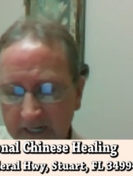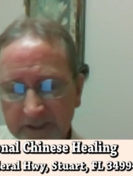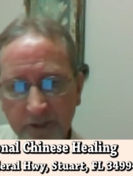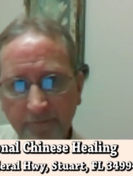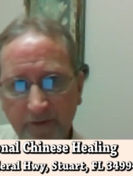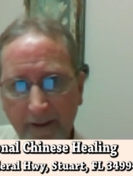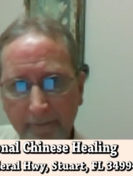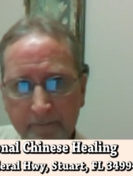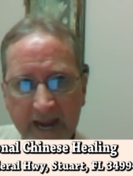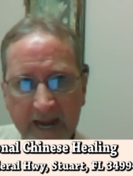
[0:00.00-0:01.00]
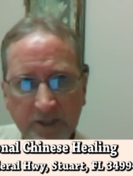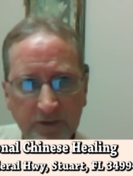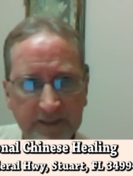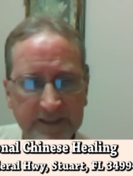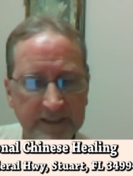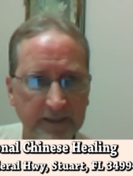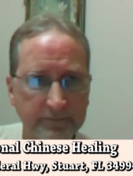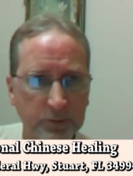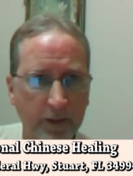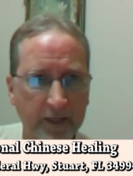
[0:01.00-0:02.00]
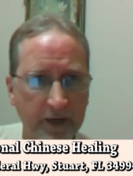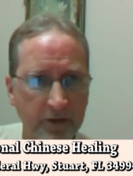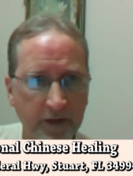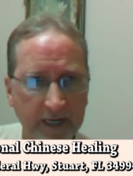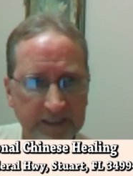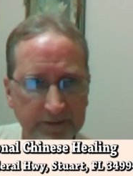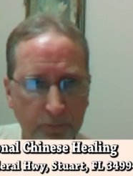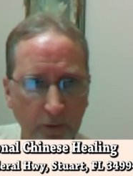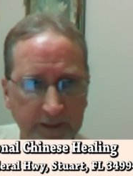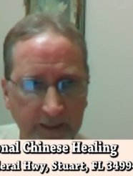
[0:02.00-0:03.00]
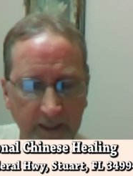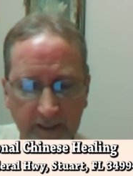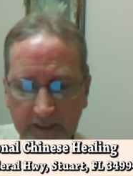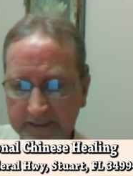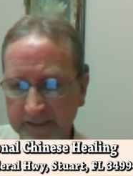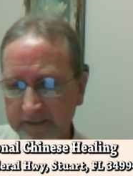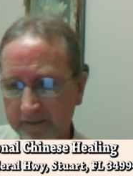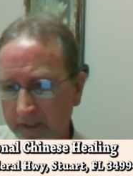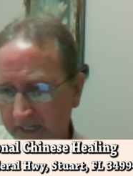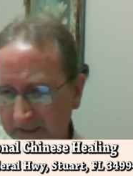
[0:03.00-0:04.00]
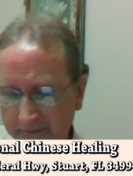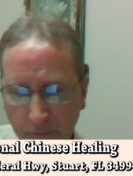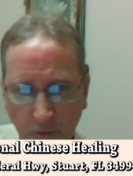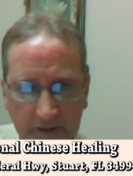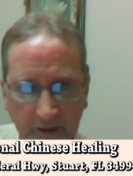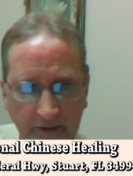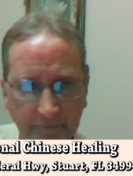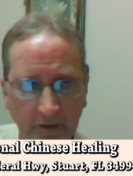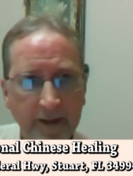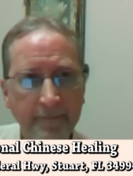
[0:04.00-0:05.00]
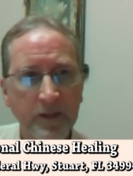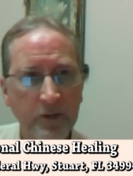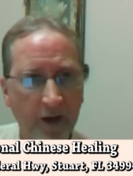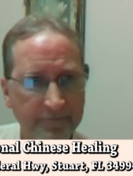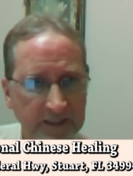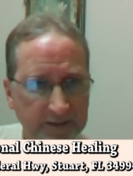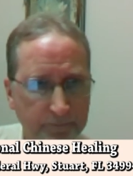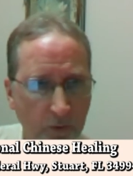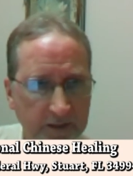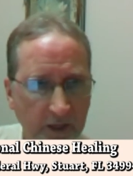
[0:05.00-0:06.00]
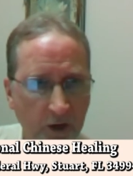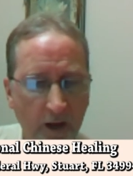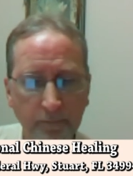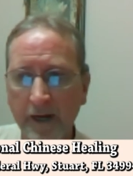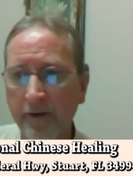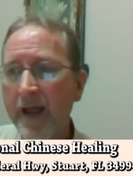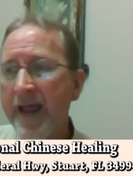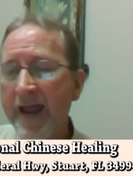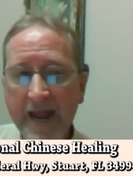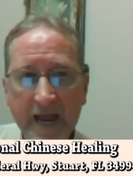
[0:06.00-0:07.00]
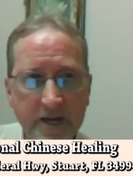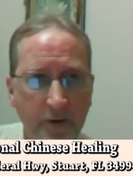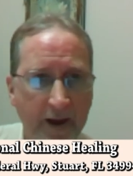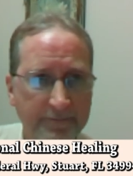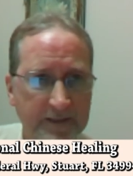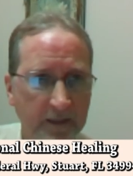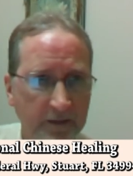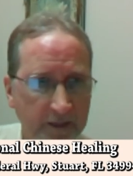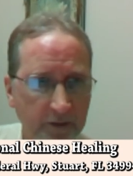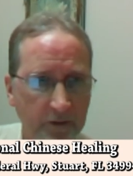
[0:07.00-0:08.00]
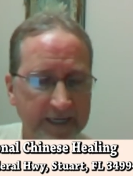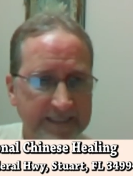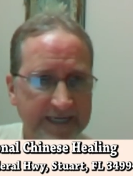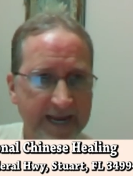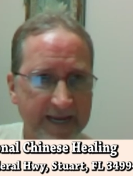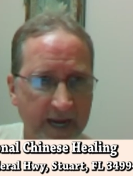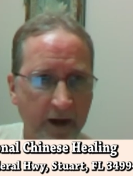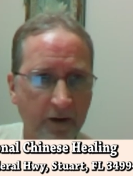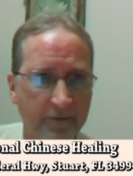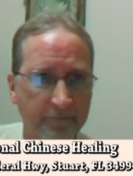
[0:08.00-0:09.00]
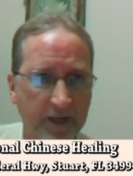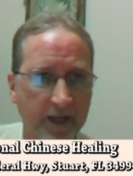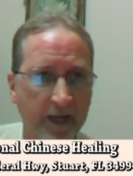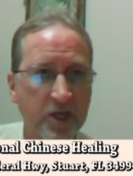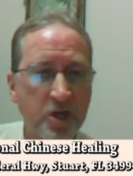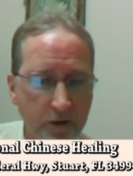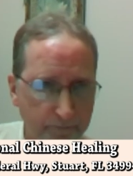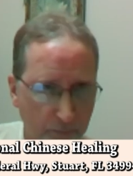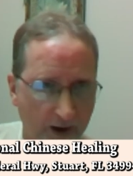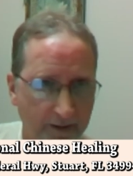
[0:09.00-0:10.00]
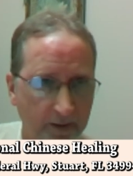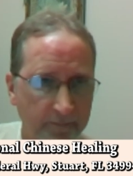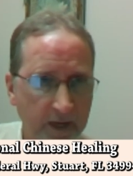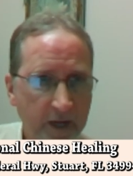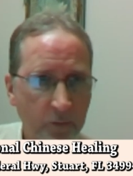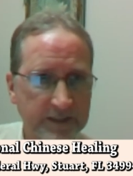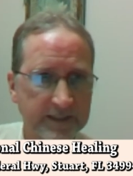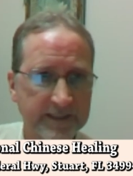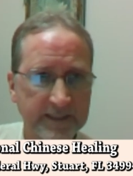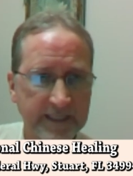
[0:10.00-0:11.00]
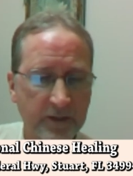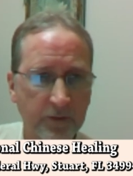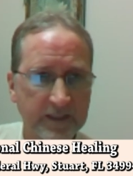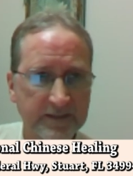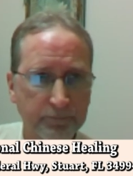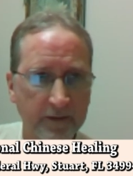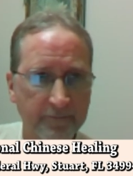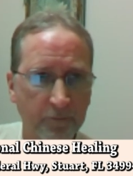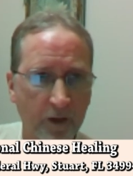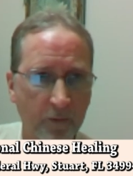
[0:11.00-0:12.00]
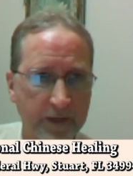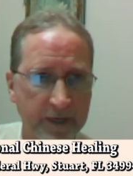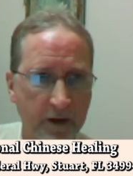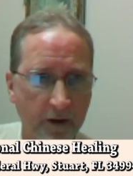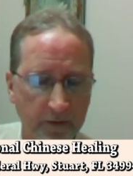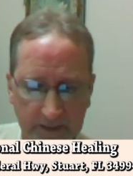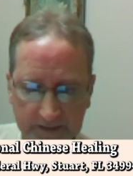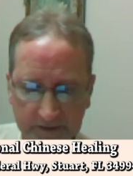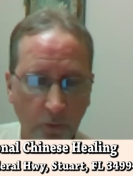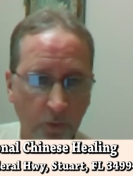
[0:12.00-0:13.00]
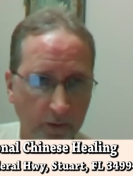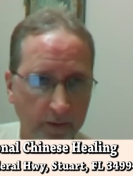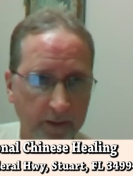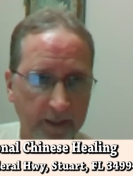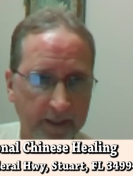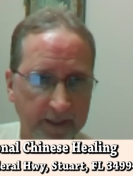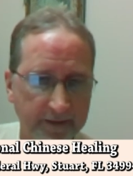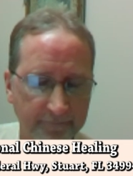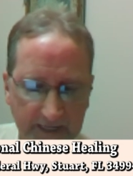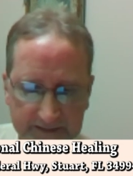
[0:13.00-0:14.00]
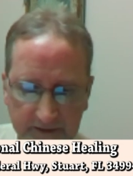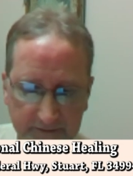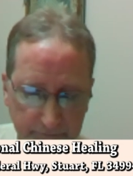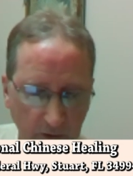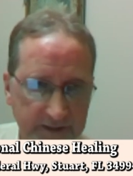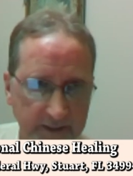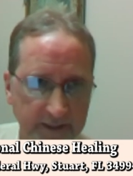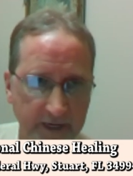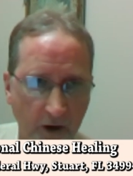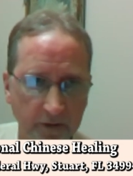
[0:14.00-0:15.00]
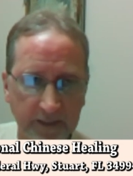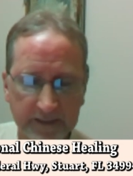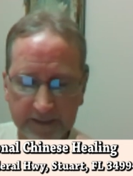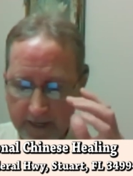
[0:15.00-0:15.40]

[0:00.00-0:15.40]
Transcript: So you've got major systems working here. You got to support the kidney system, you got to support the liver, you have to support the gallbladder, and you have to literally take care of the acute problem, which is a decreased blood flow in the arteries or in, in the vessels, mostly the arteries